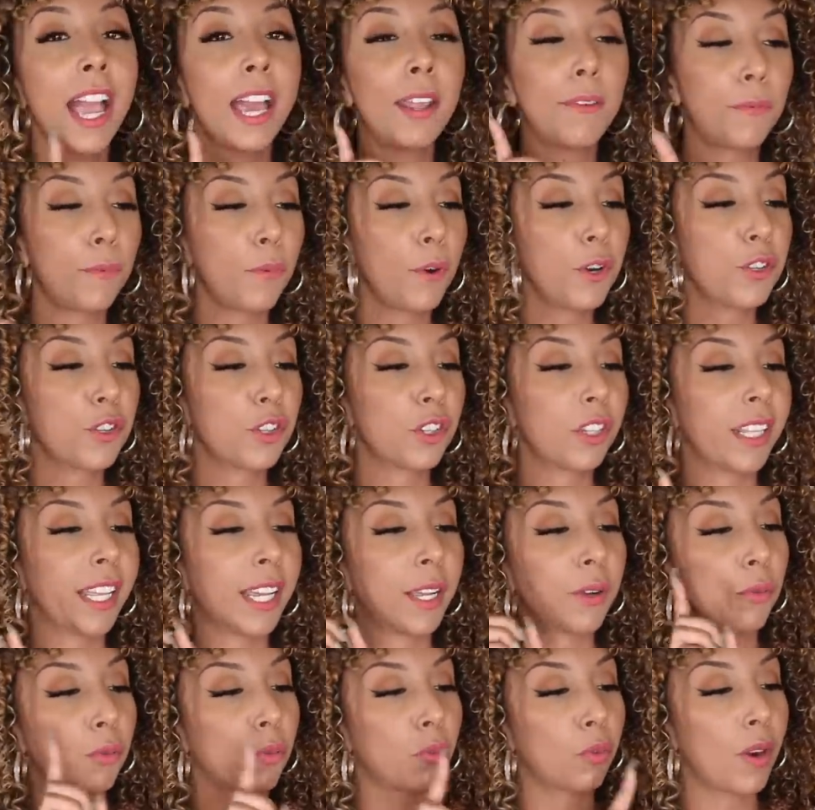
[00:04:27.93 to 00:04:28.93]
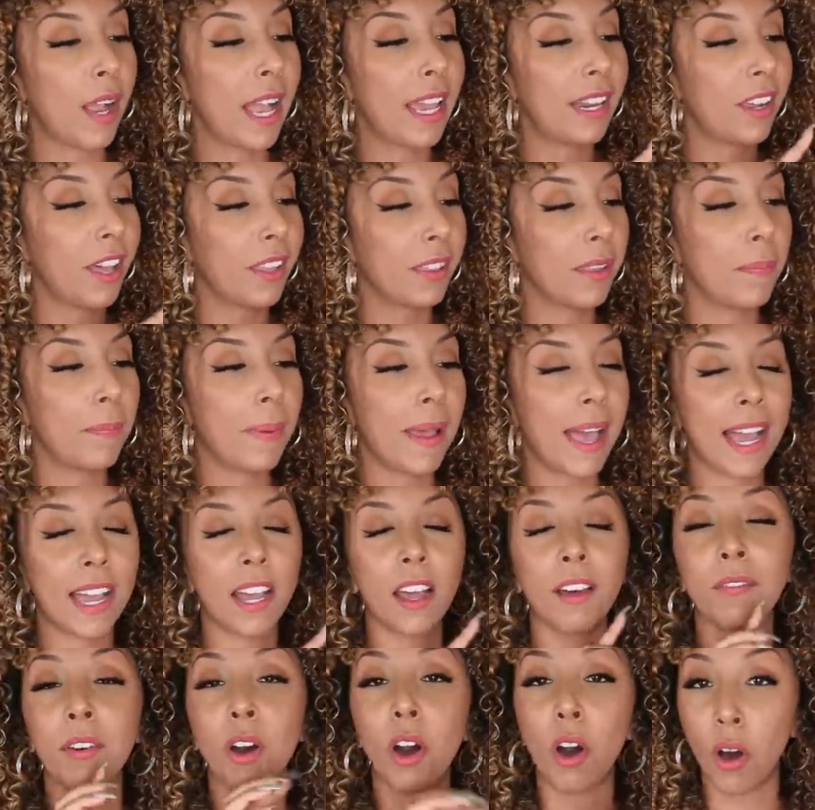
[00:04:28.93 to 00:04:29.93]
And fortunately, right on the
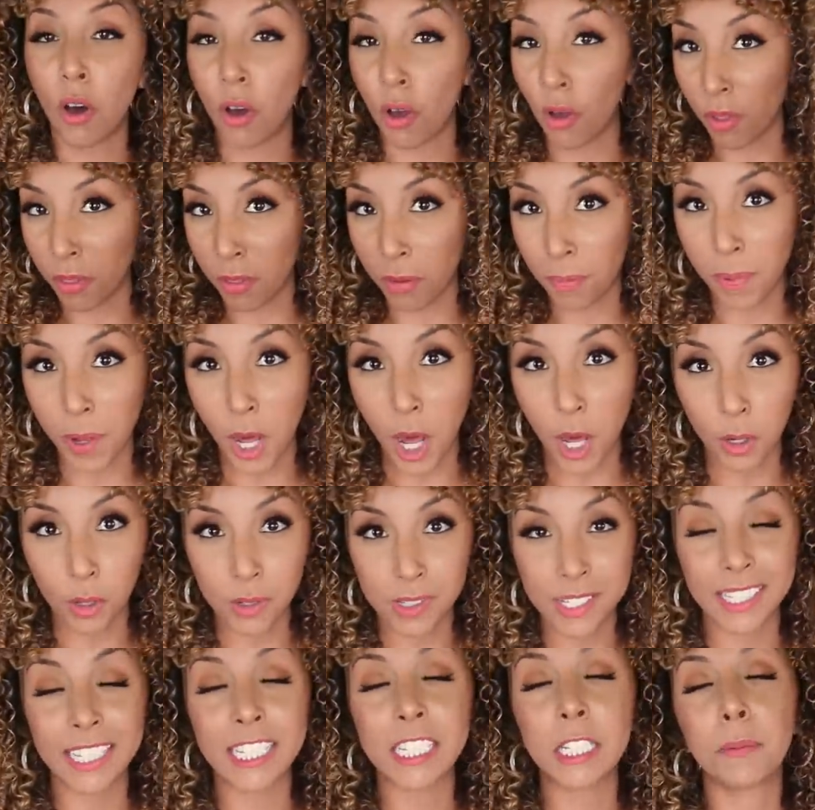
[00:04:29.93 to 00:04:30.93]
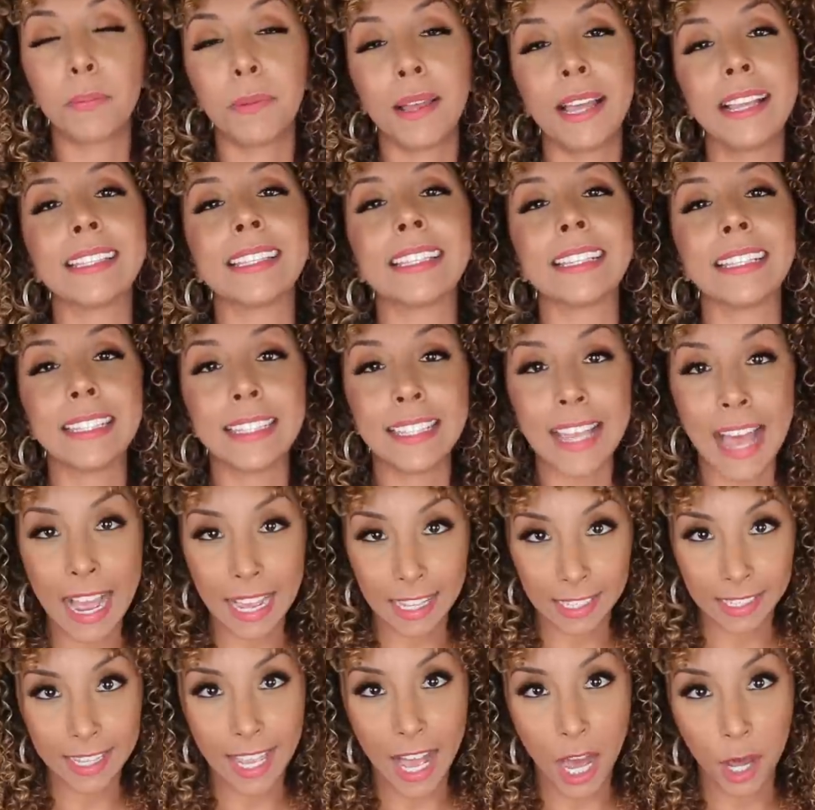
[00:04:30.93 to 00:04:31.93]
back of all the bottles, it explains
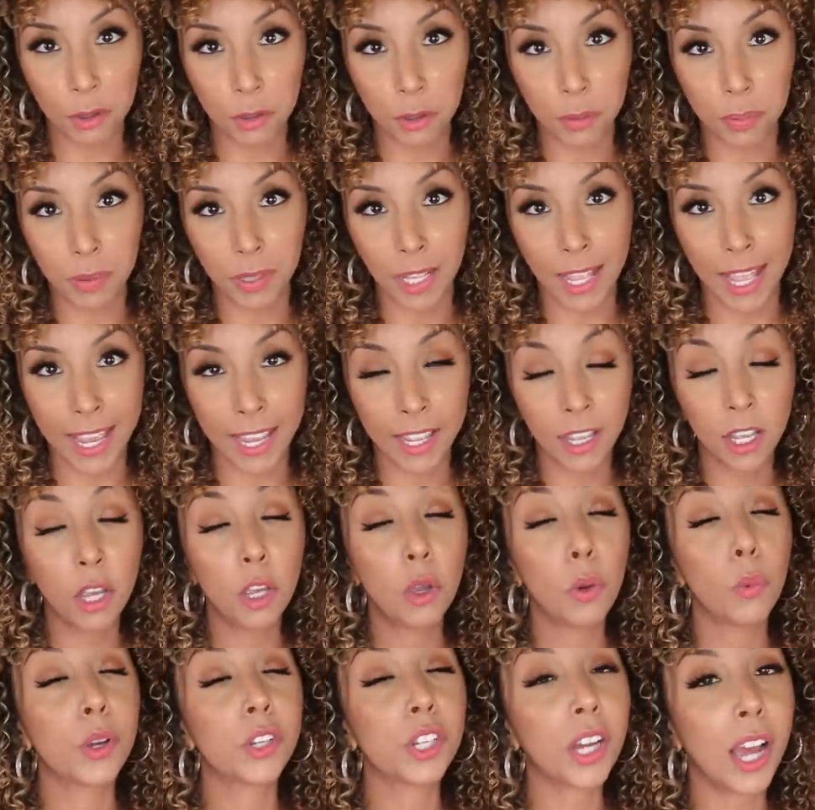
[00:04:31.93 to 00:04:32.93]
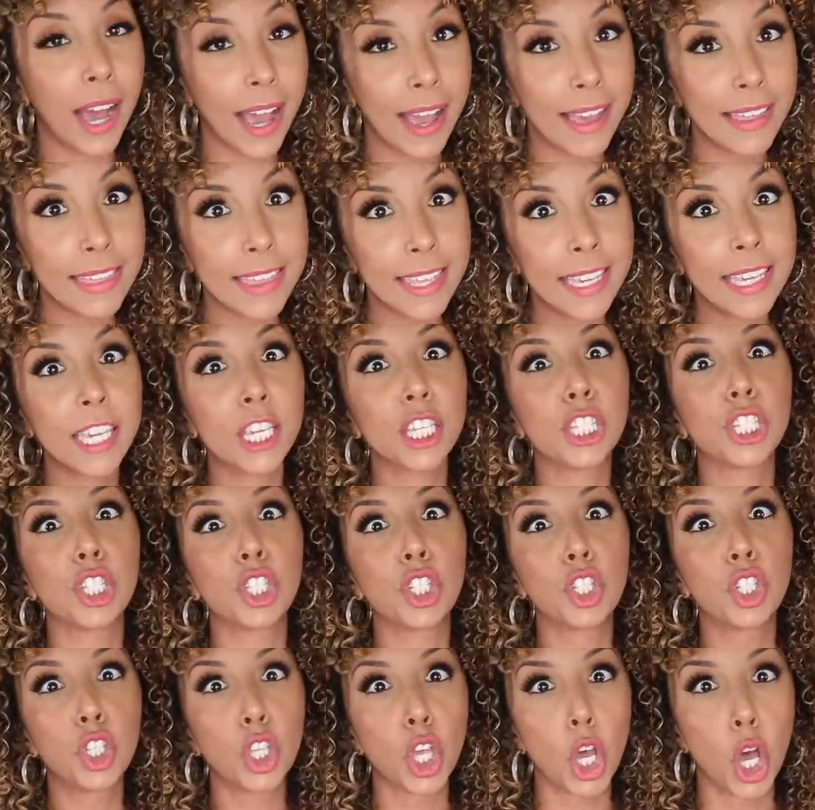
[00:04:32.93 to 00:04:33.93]
exactly how to apply it, which I think is
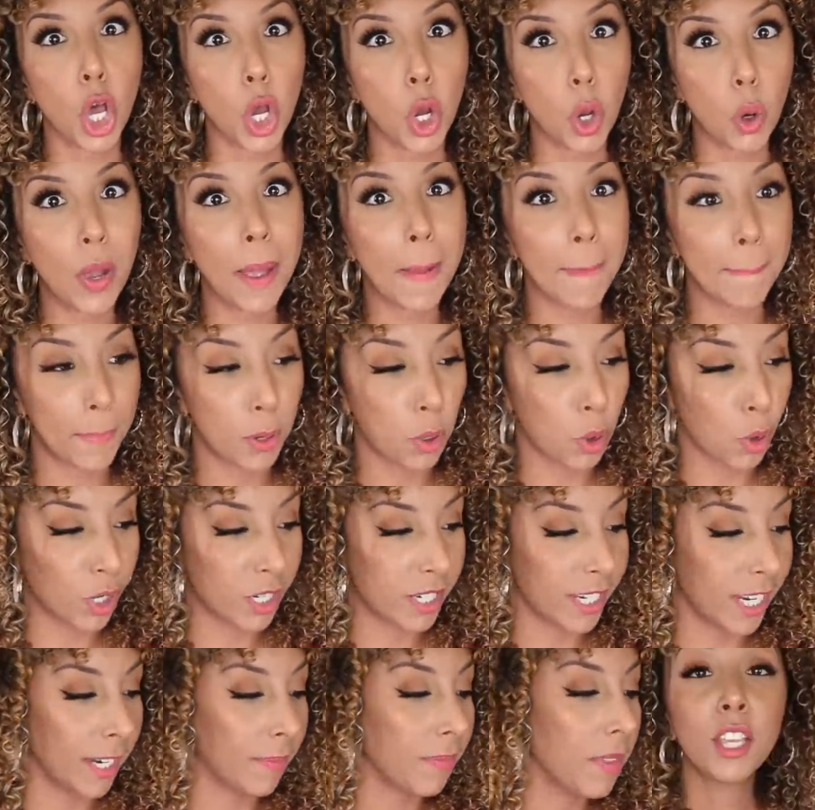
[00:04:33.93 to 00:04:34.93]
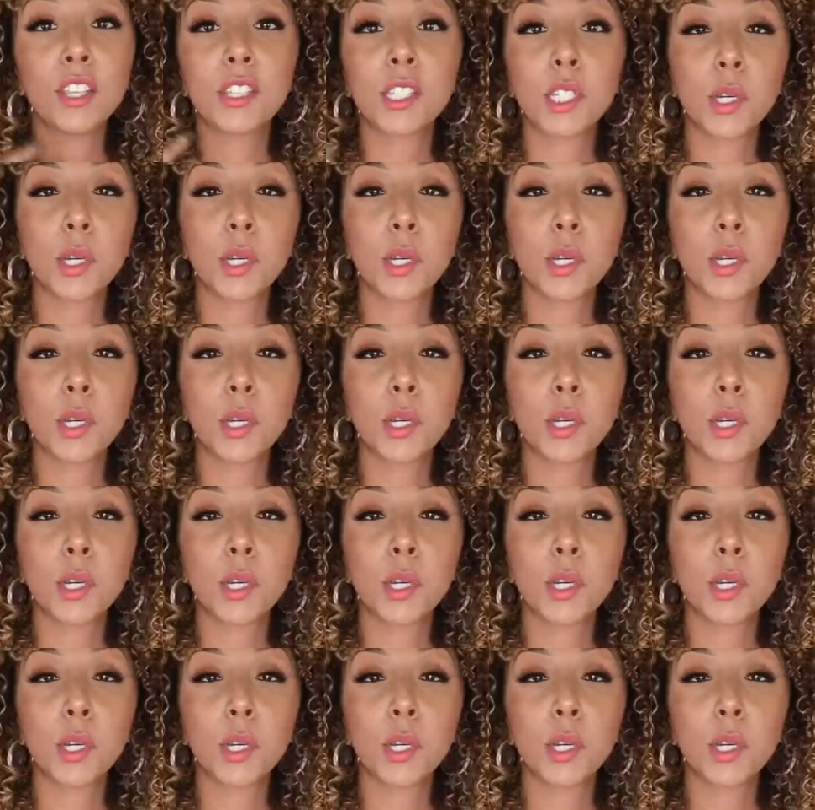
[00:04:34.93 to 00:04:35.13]
so important.